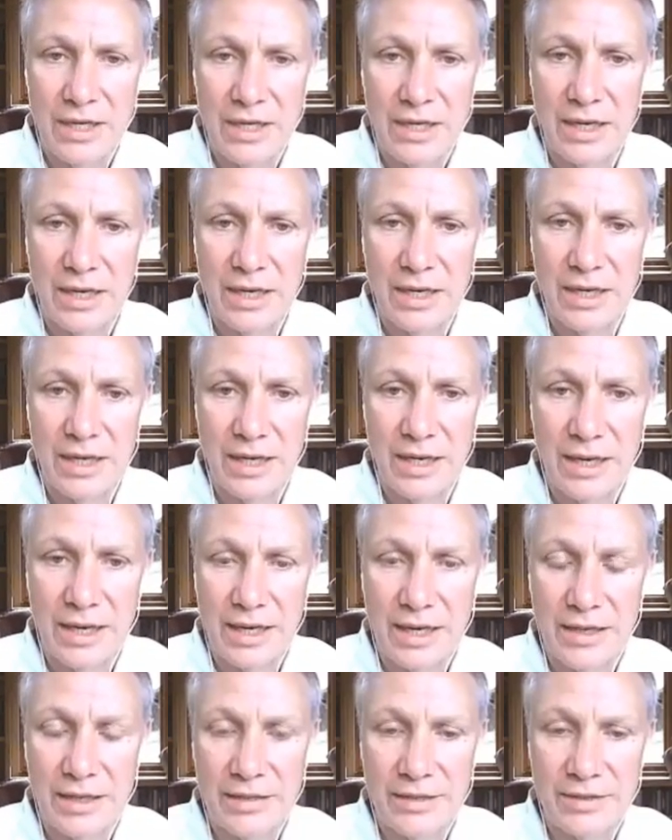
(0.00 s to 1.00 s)
uh,
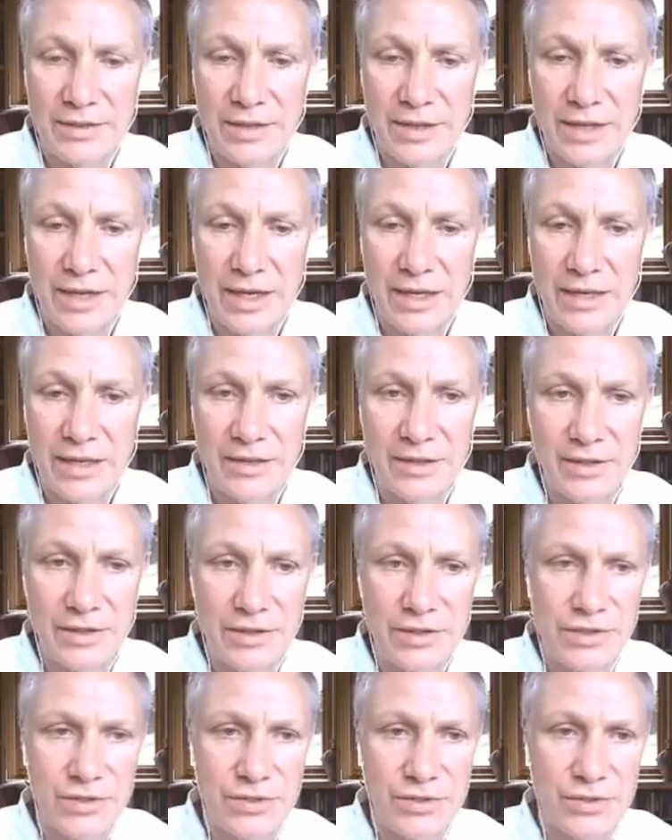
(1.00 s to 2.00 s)
and and the
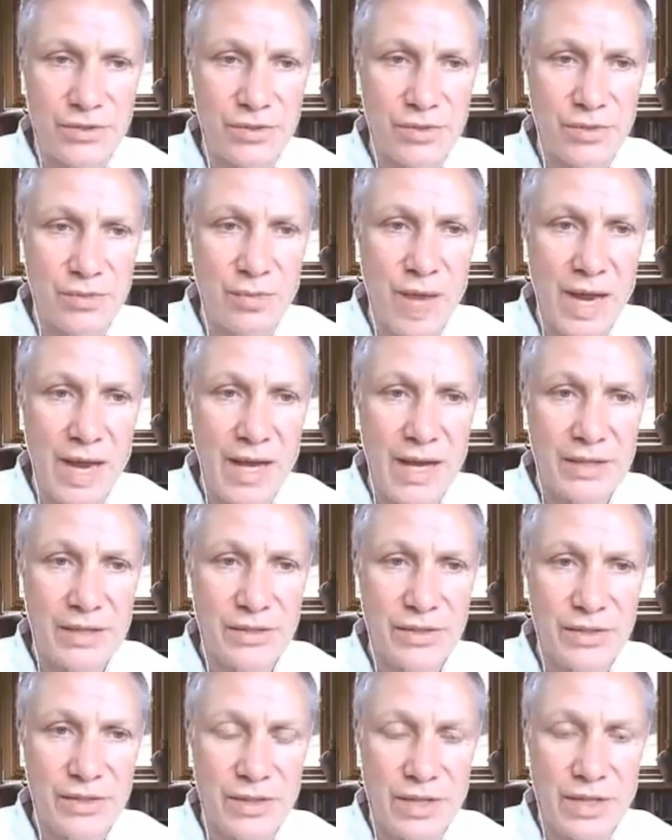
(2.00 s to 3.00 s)

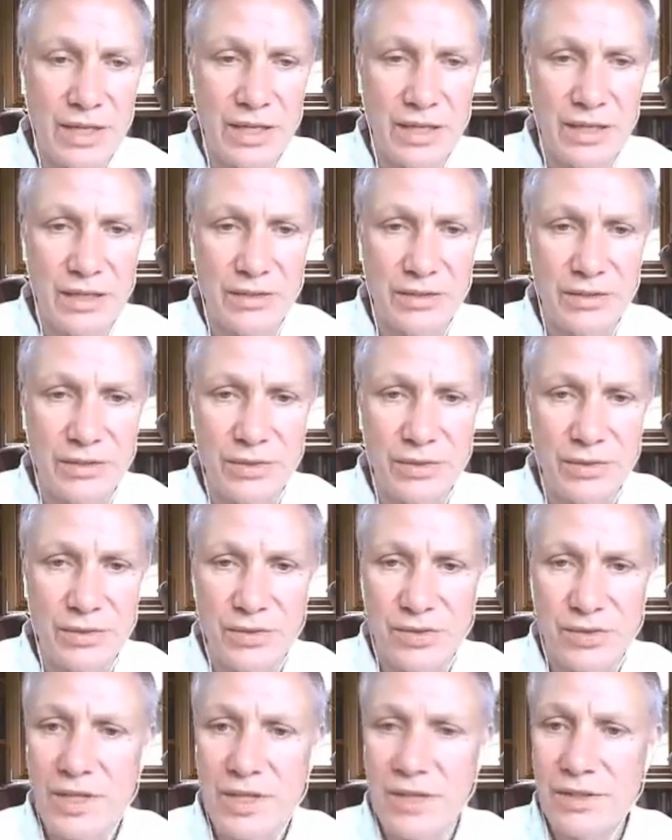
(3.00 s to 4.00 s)
schistosomiasis, uh, so
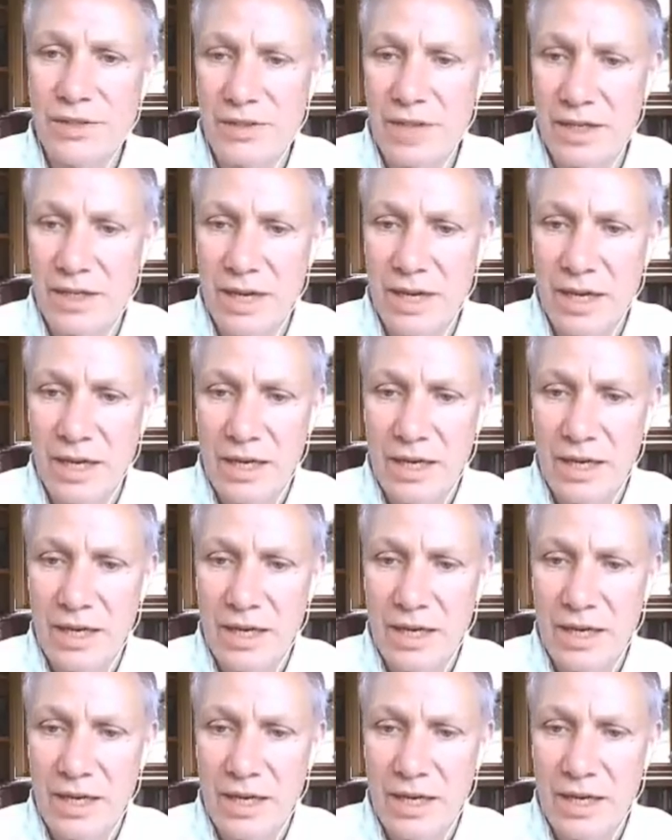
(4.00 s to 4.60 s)
things that